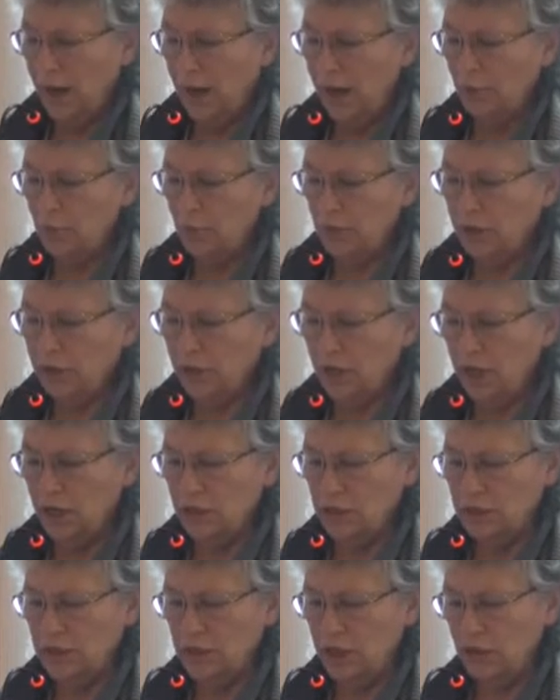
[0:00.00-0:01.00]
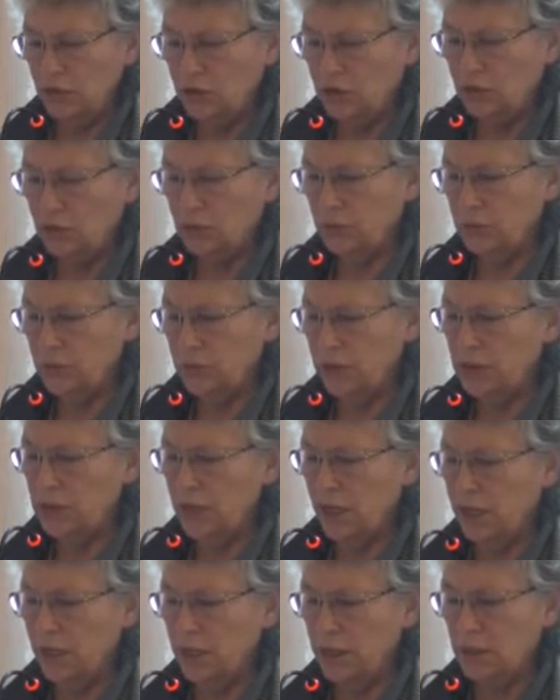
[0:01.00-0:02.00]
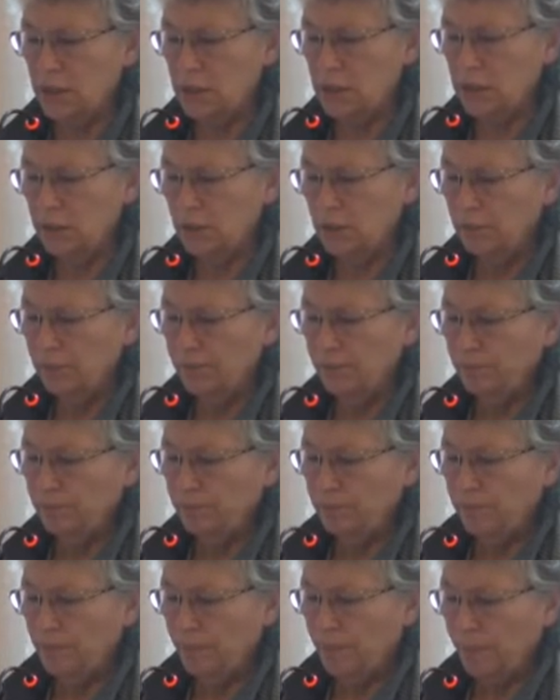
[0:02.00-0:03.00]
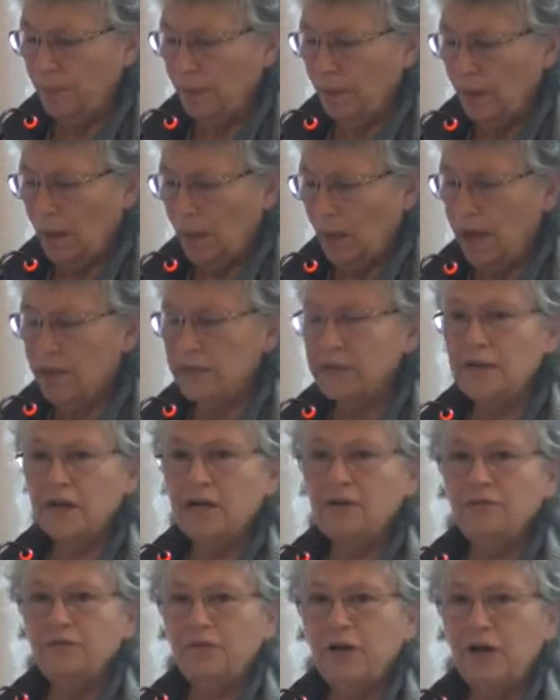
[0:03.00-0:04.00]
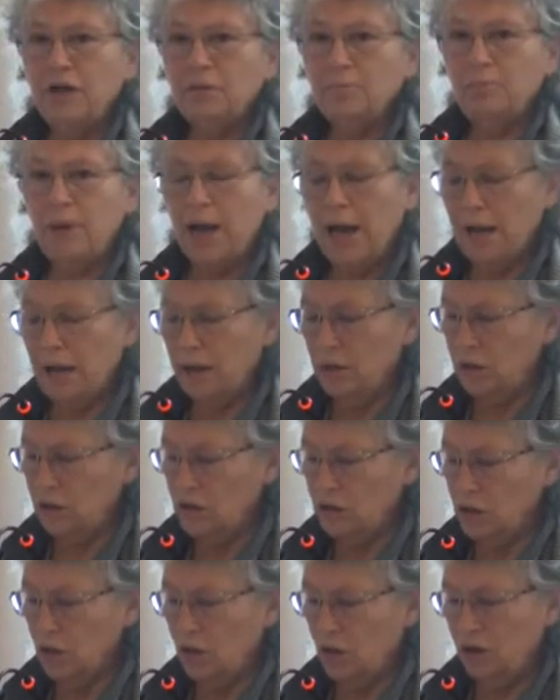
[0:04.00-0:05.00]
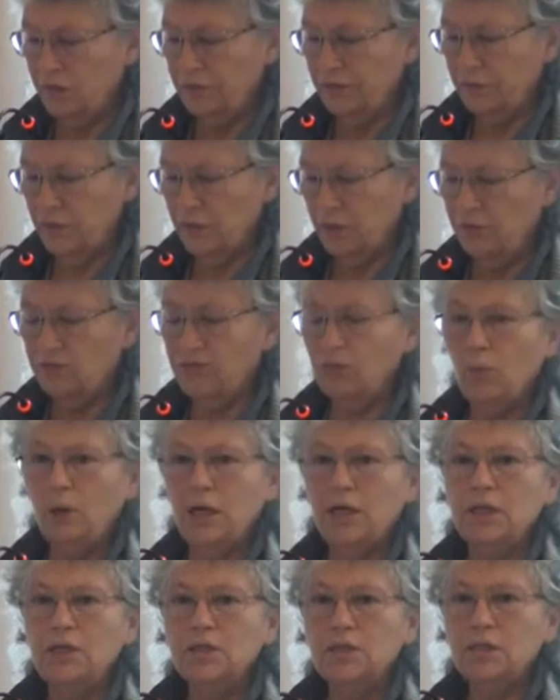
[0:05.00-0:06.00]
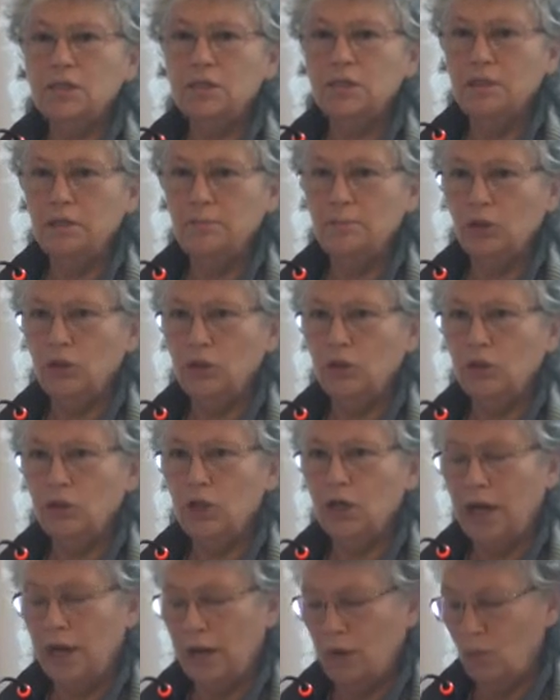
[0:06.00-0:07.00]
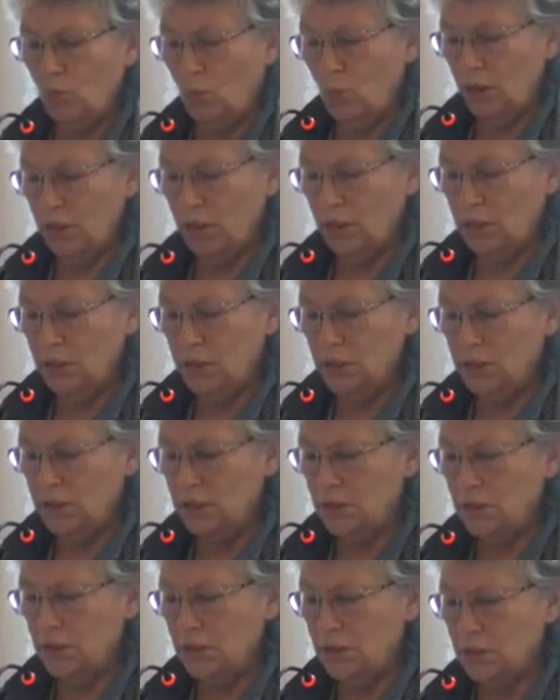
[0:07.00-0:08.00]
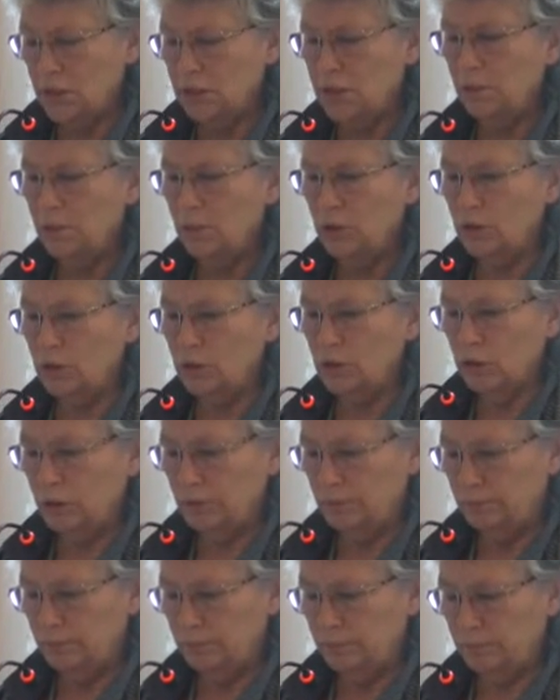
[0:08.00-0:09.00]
and with contextual studies, identifying patterns often of what is similar and what is dissimilar.